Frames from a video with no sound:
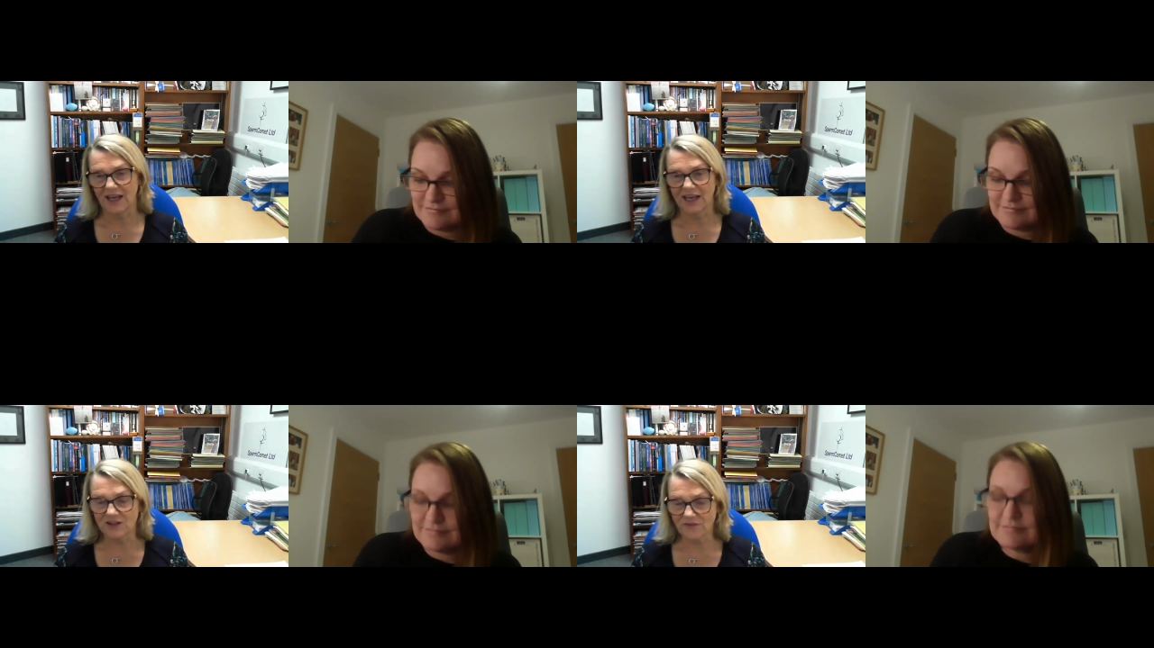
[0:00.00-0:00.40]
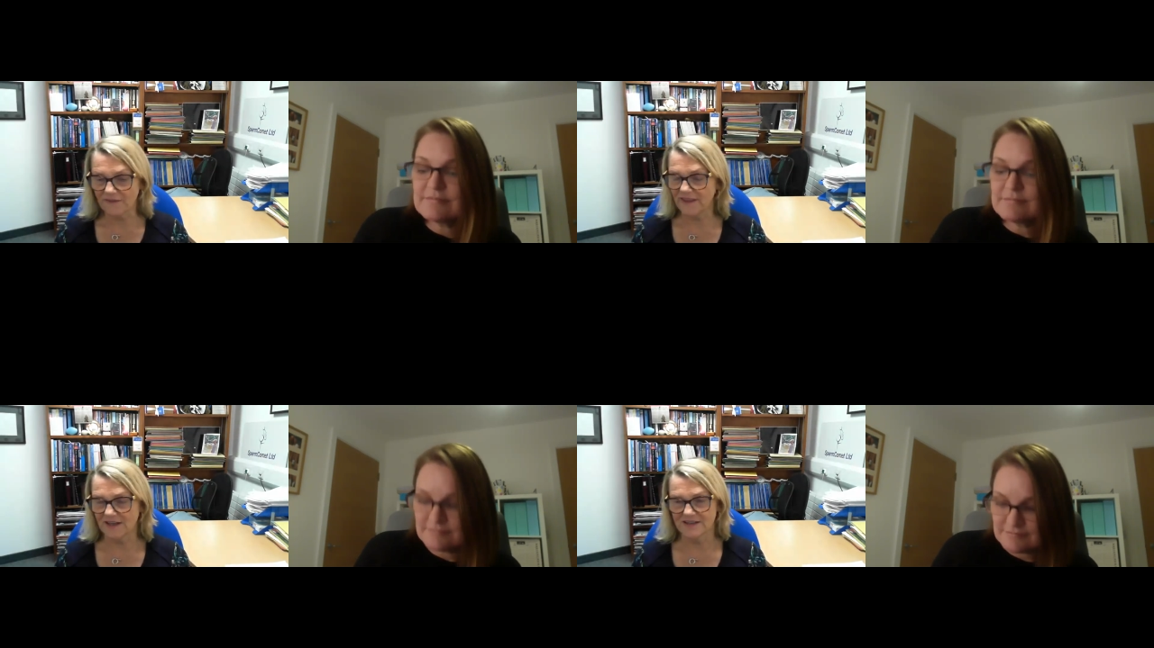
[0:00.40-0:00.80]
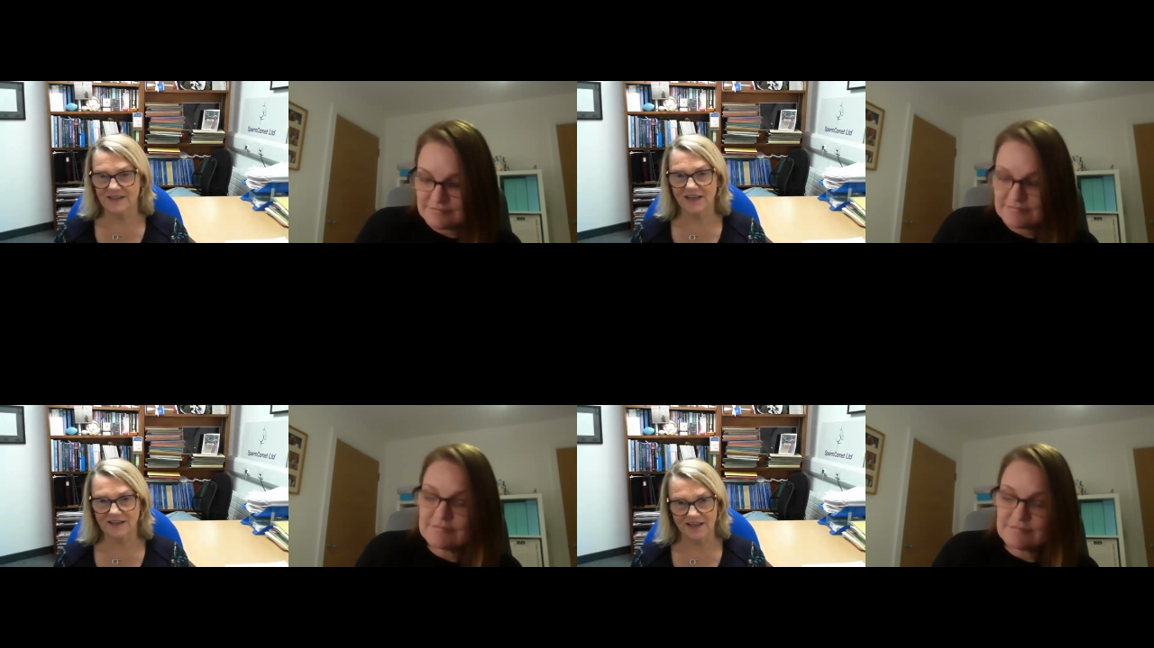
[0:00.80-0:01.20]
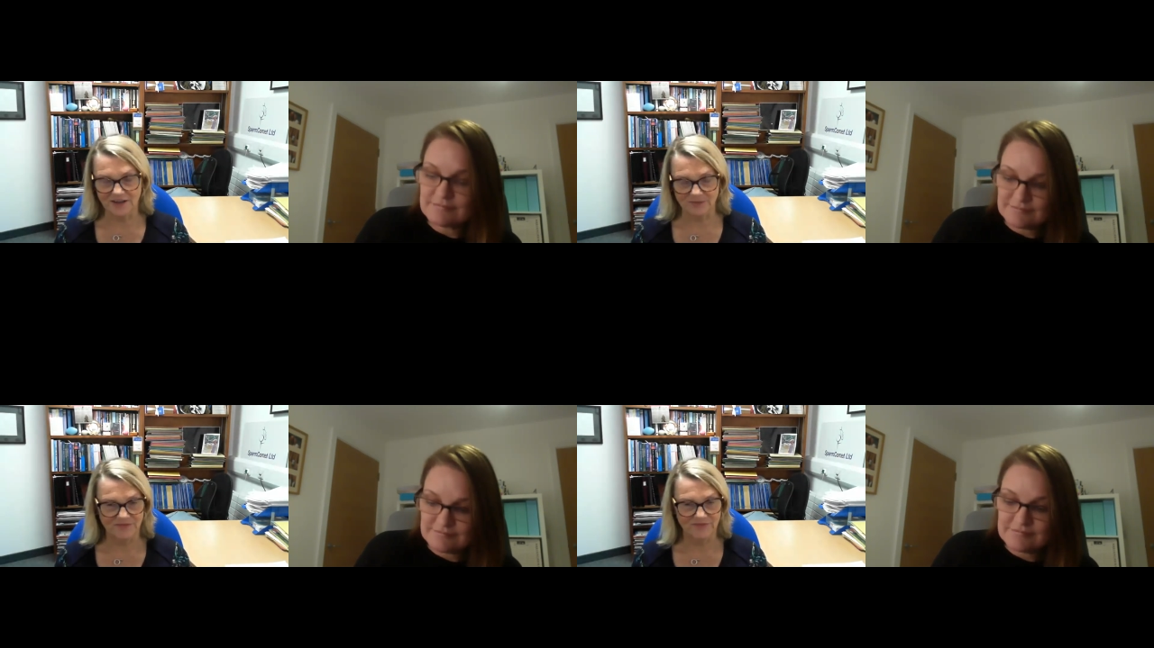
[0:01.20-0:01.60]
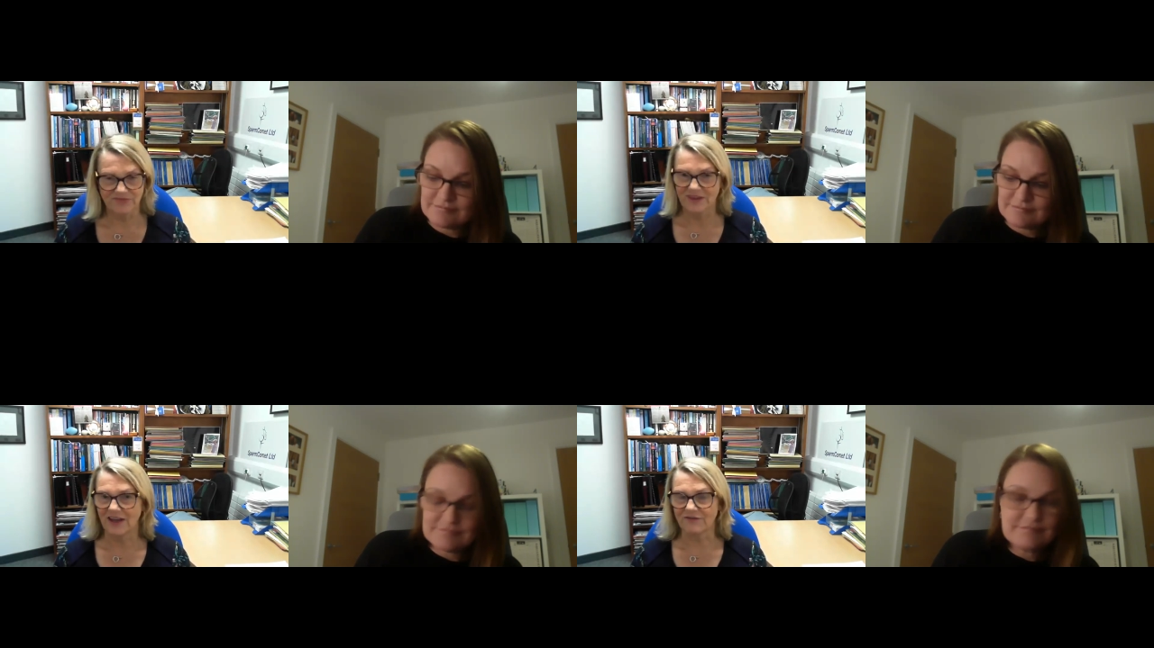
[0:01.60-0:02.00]
Speaker 1: I don't think cycling
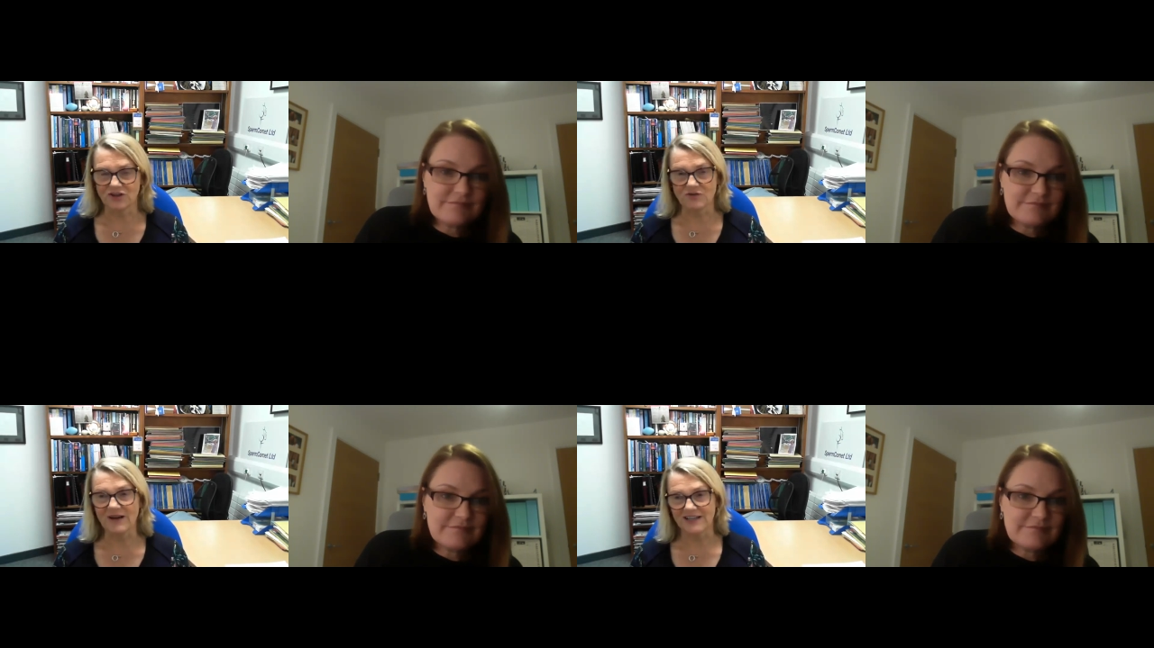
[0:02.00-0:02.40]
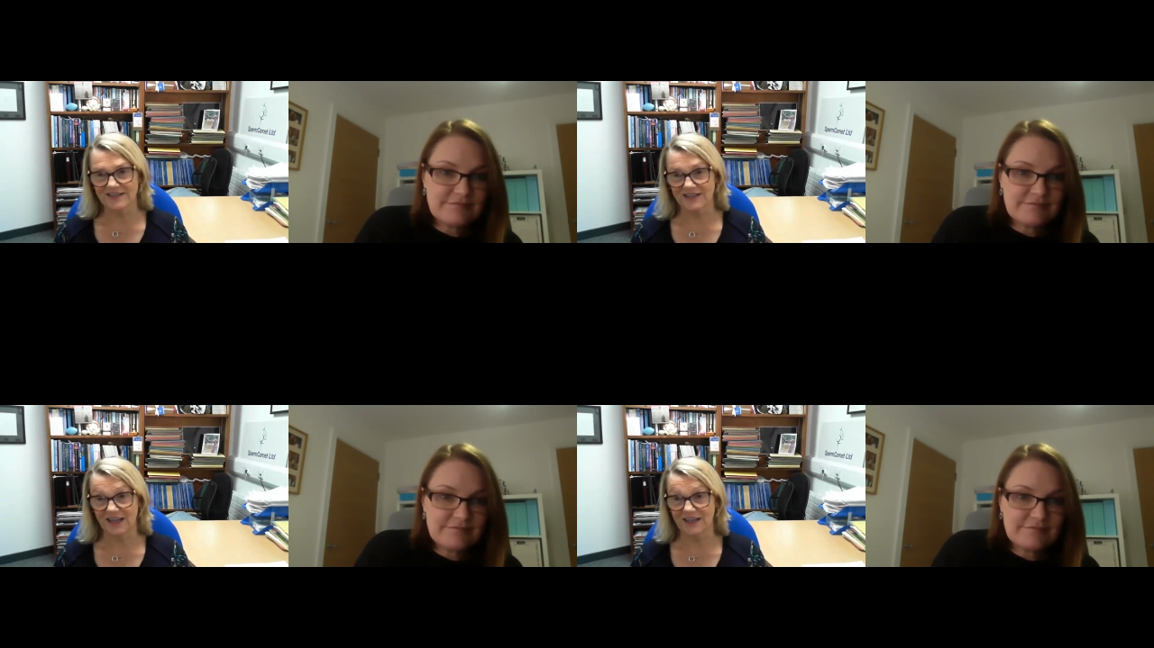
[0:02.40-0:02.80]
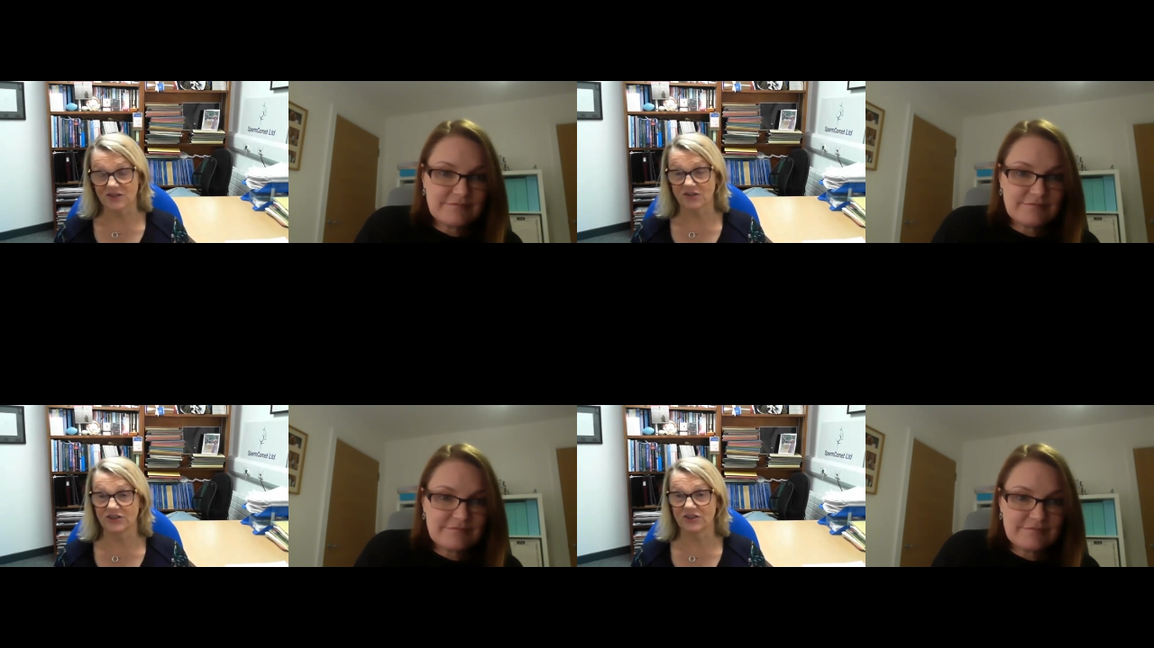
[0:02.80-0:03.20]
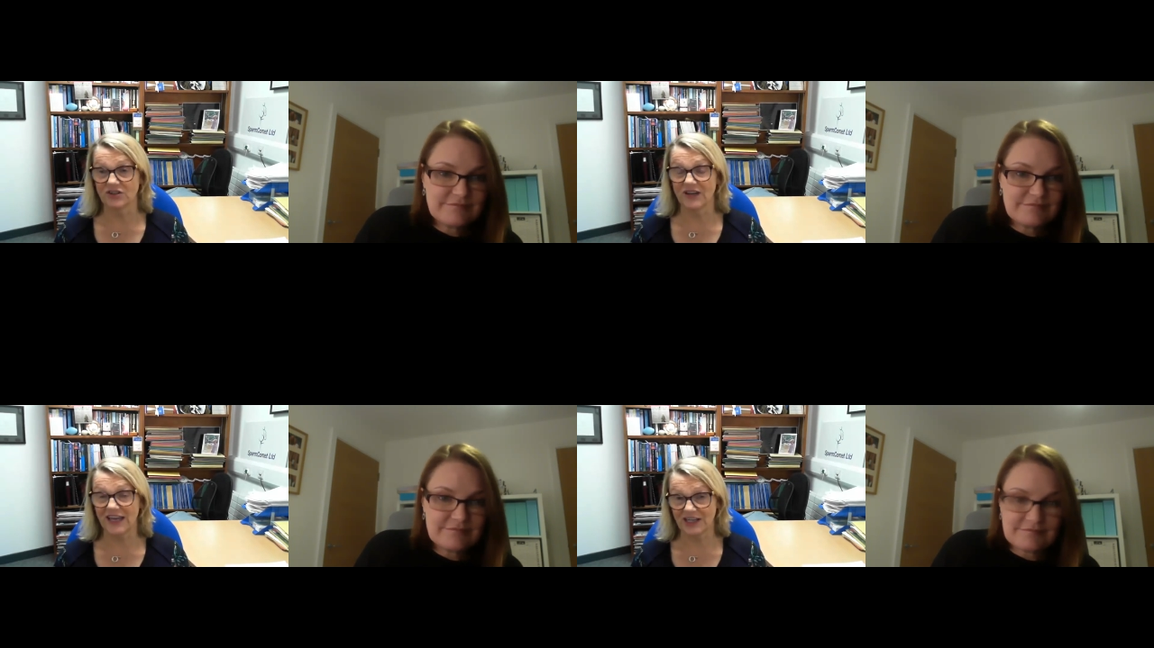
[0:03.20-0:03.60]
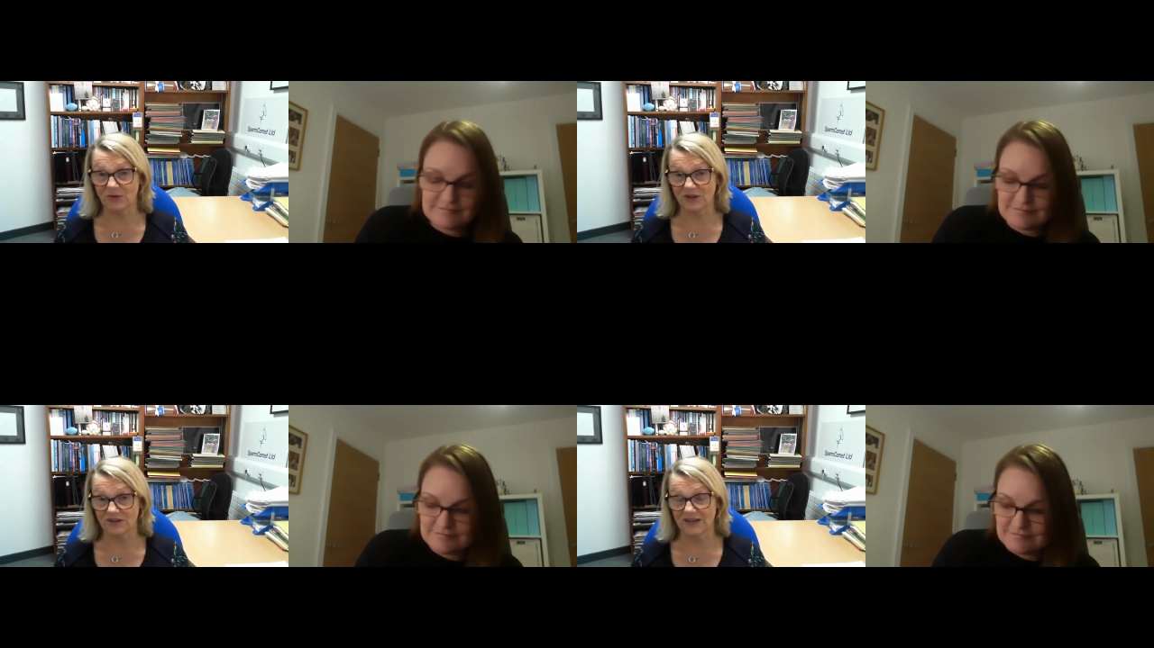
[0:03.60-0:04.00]
a few miles a day is going to do
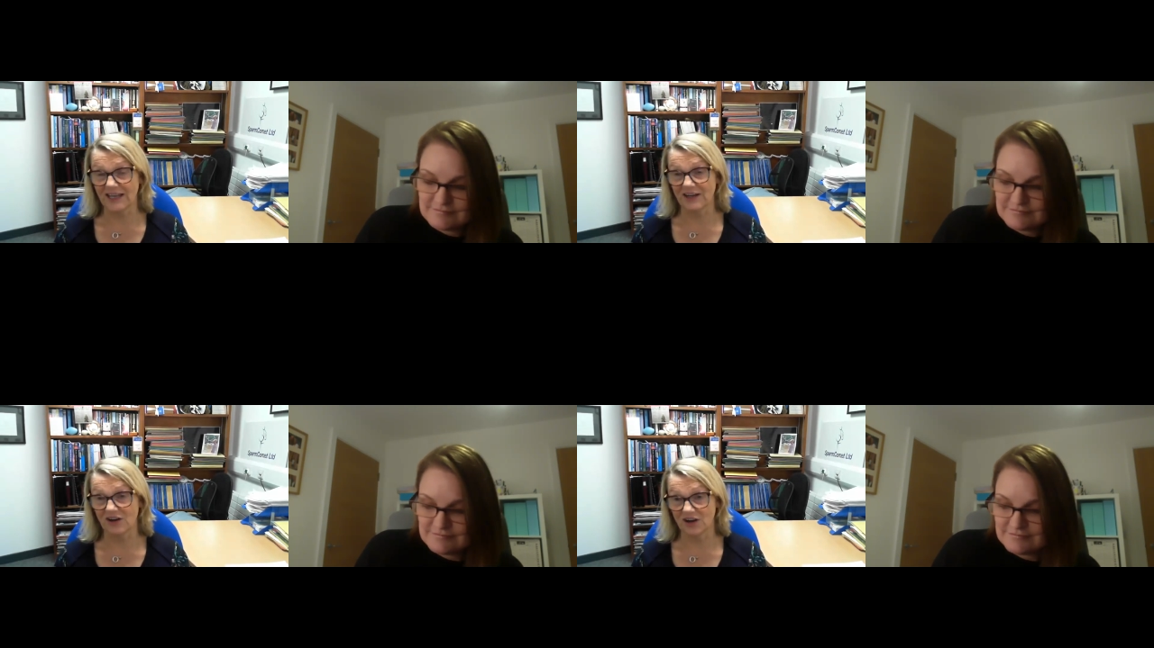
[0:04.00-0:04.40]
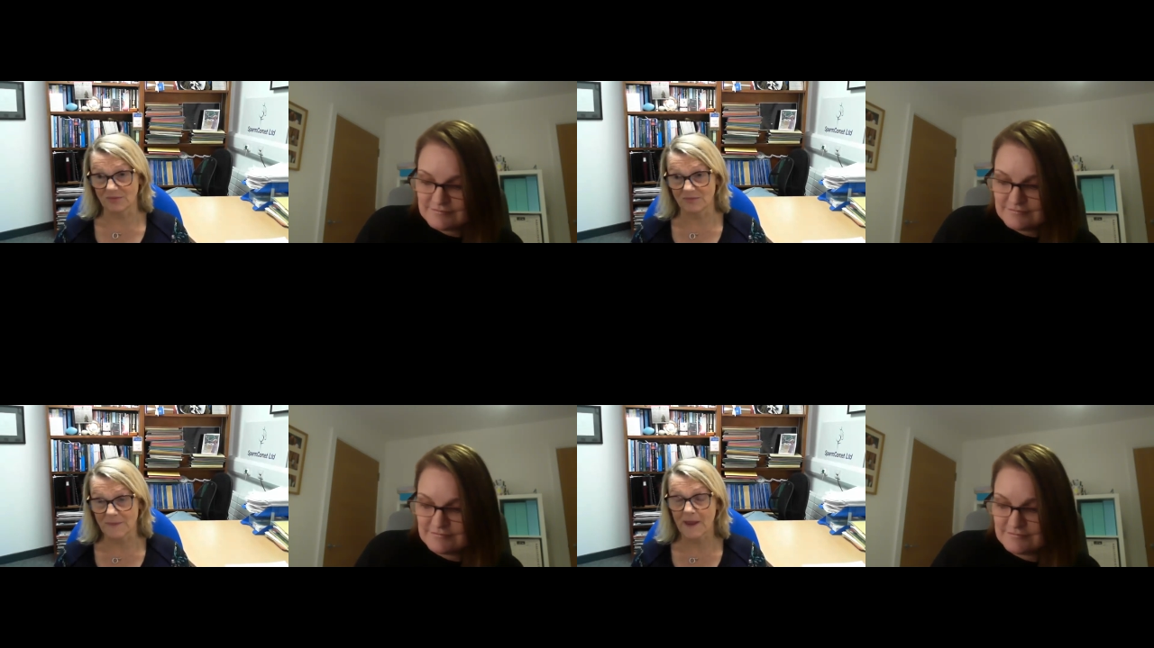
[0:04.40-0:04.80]
anyone any harm.